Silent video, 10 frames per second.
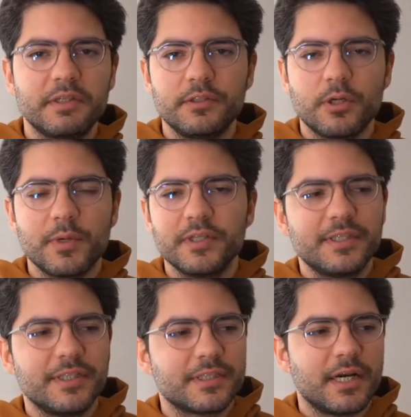you know, other
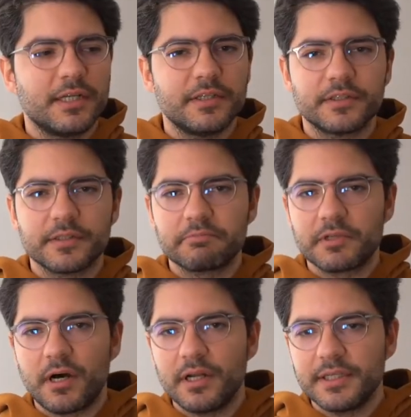designers or
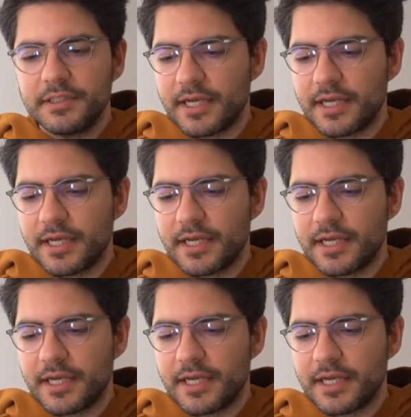colleagues,